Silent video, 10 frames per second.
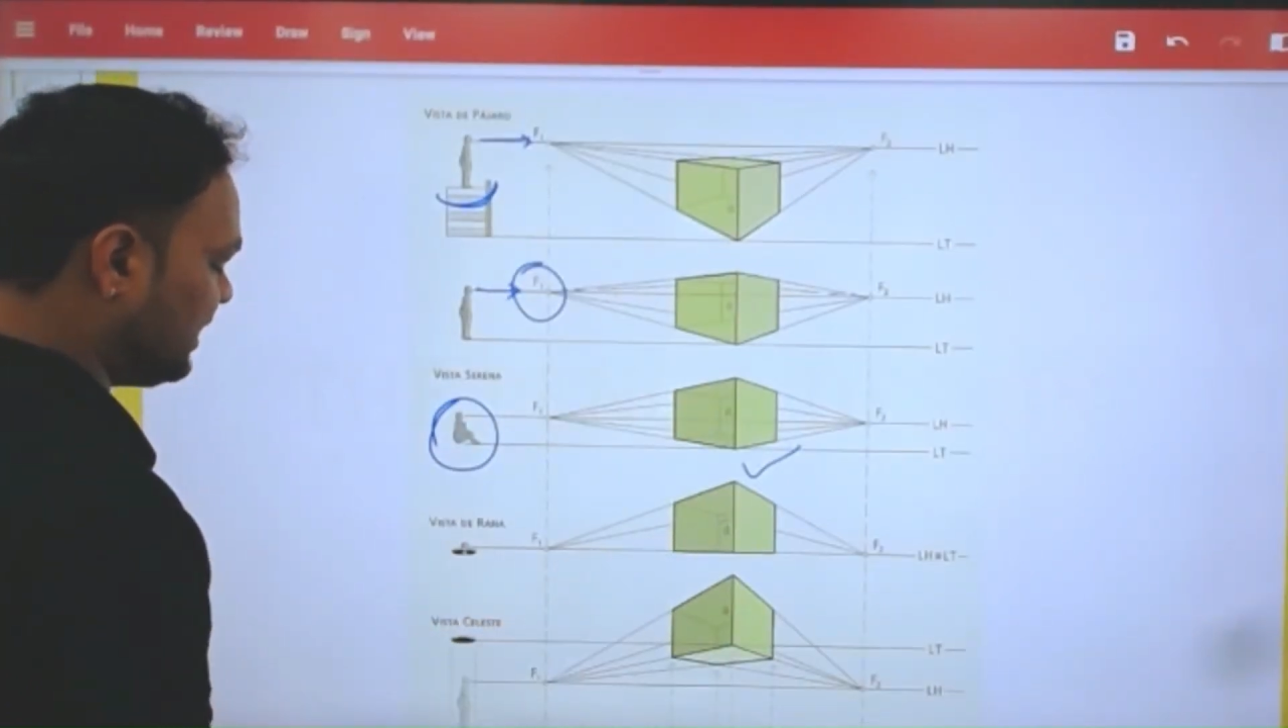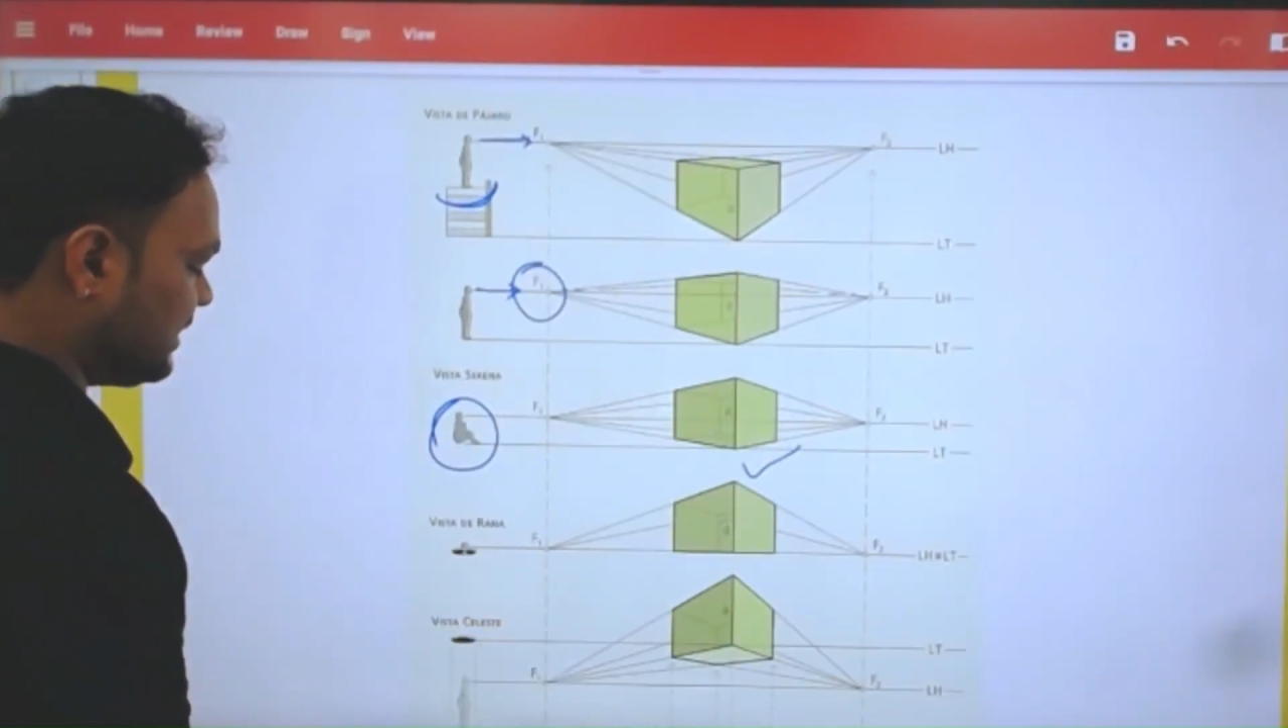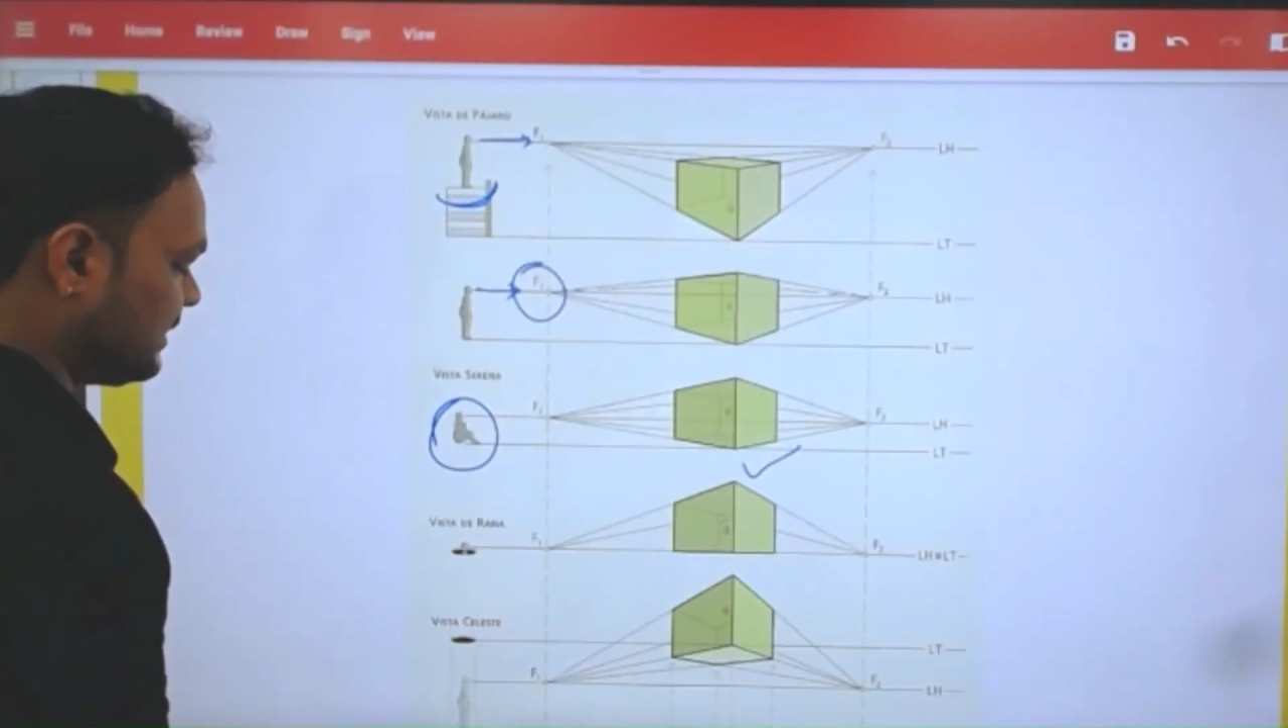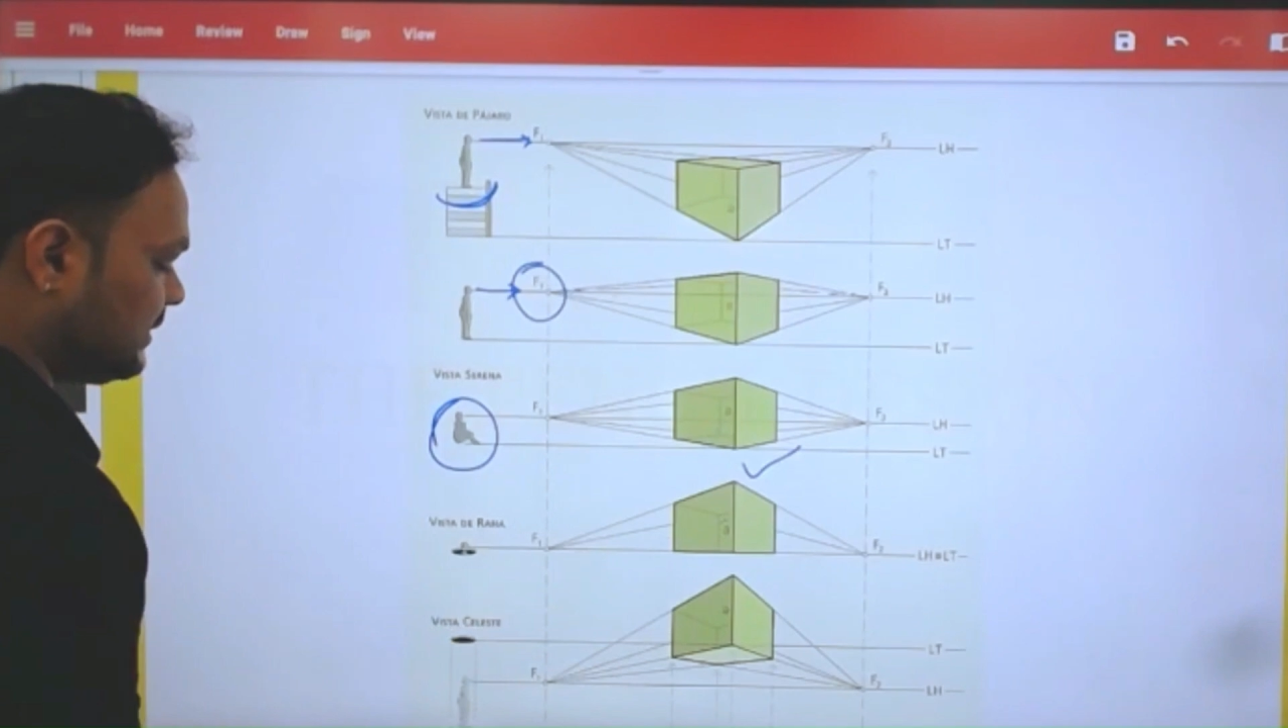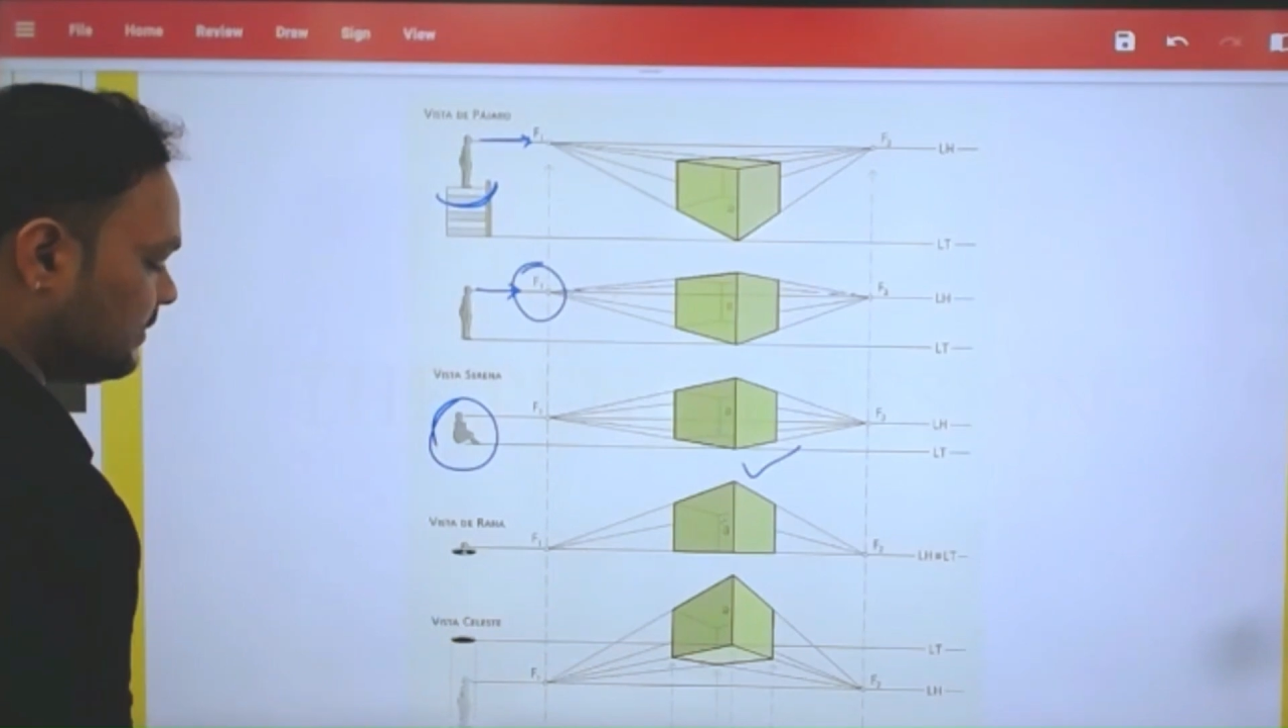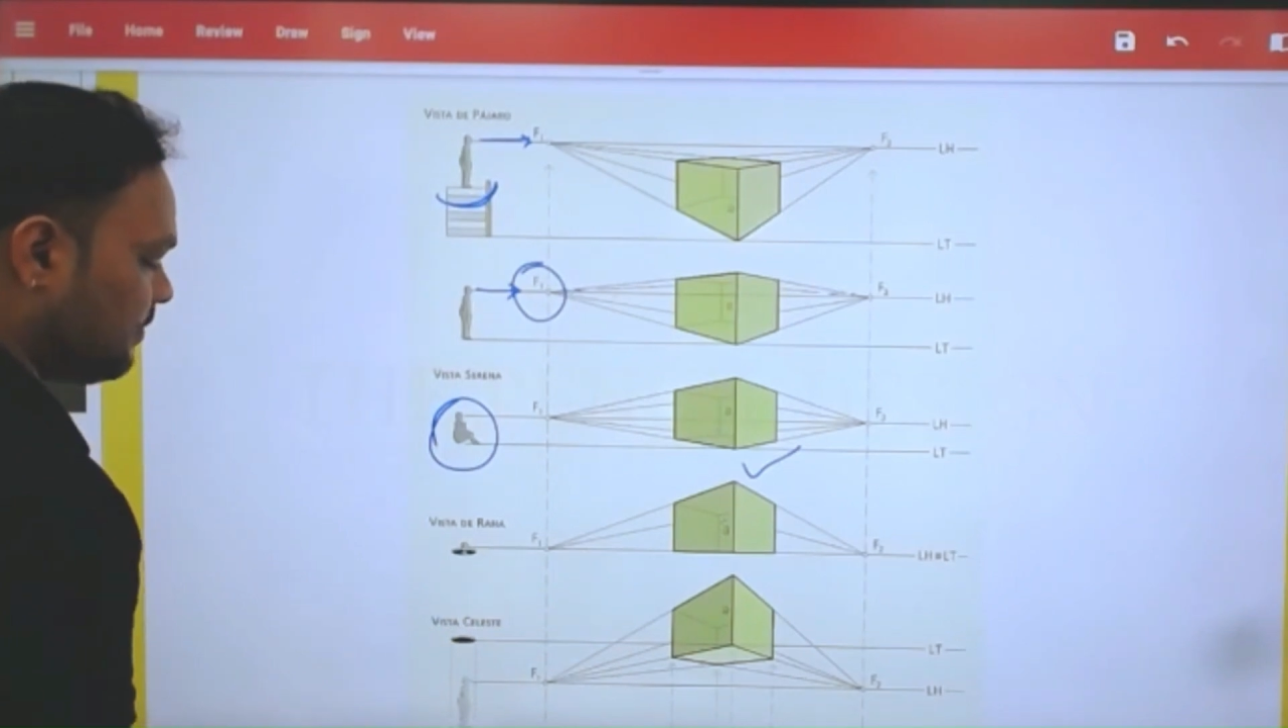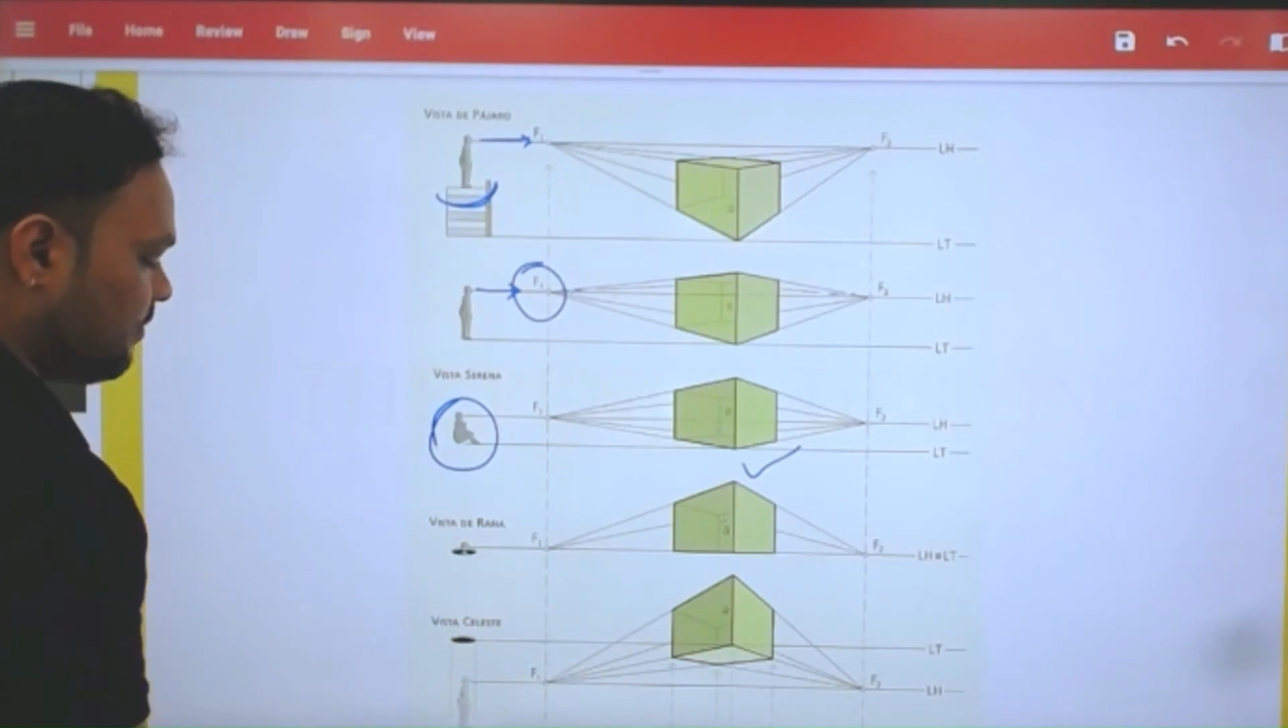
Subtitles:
this.